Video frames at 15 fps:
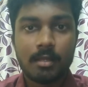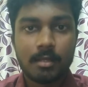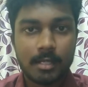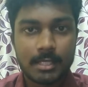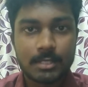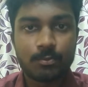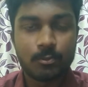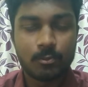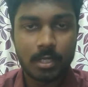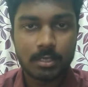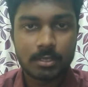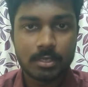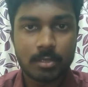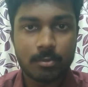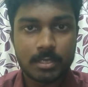Let's move on
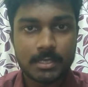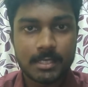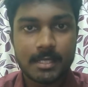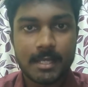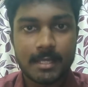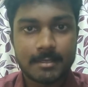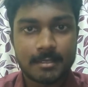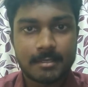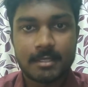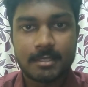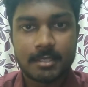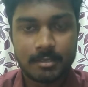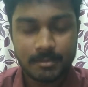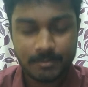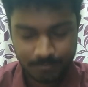to the question and answer
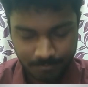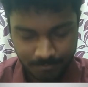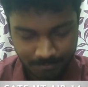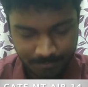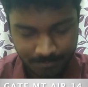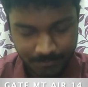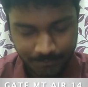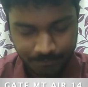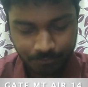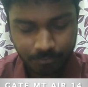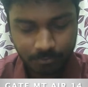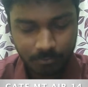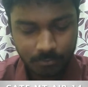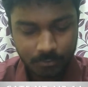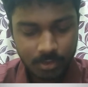session.
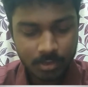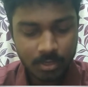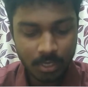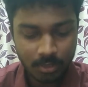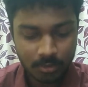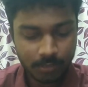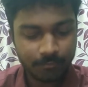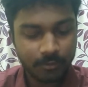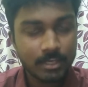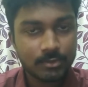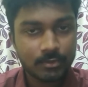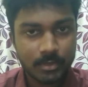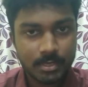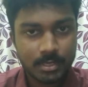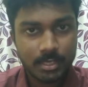The first
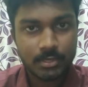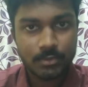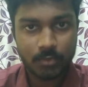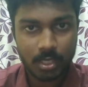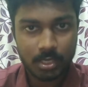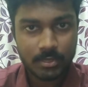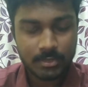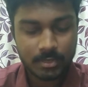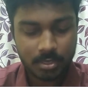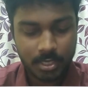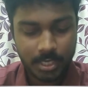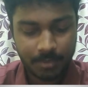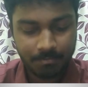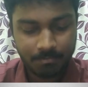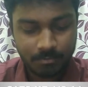question is What is your
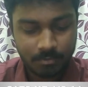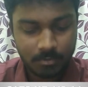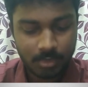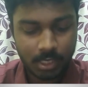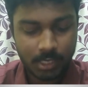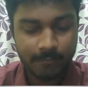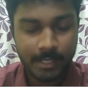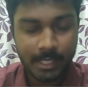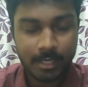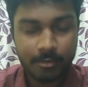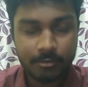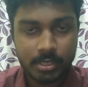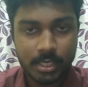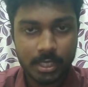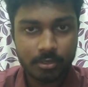name and where have
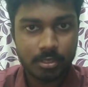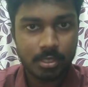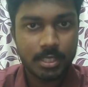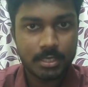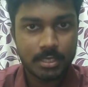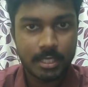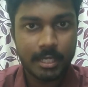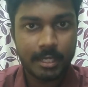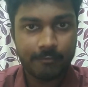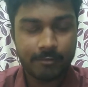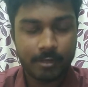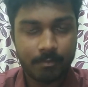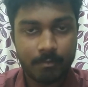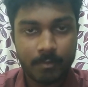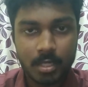you done your engineering
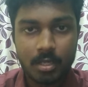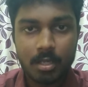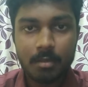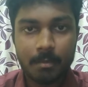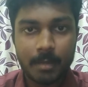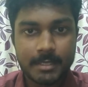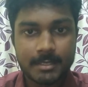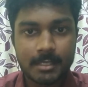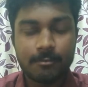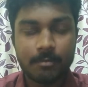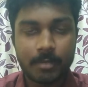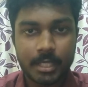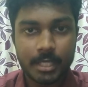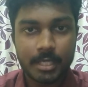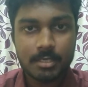from? Myself
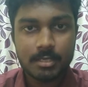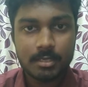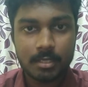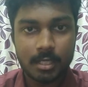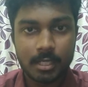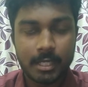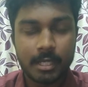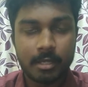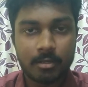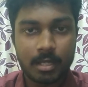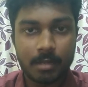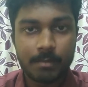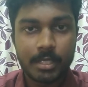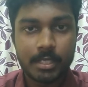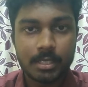Magesh and I have
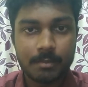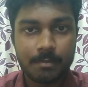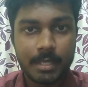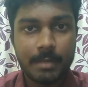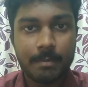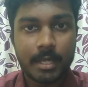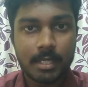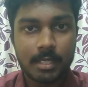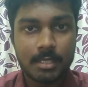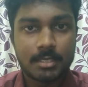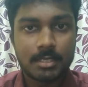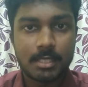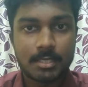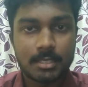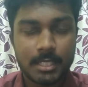completed B
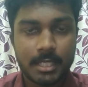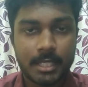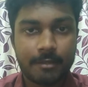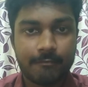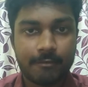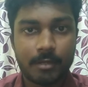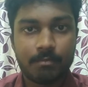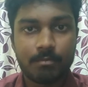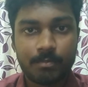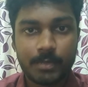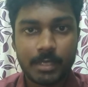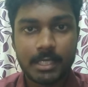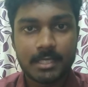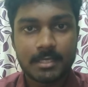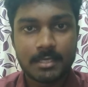Metallurgical Engineering from
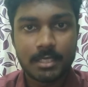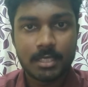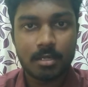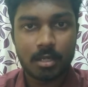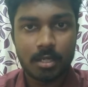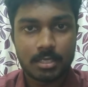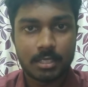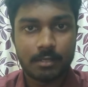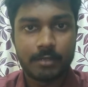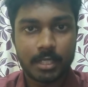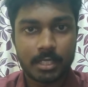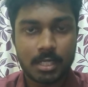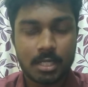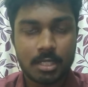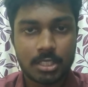PSG College of
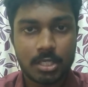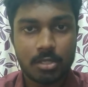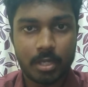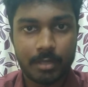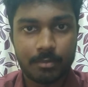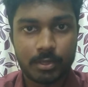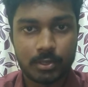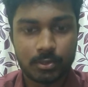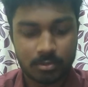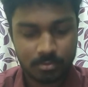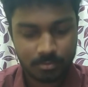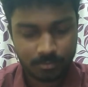Technology, Coimbatore.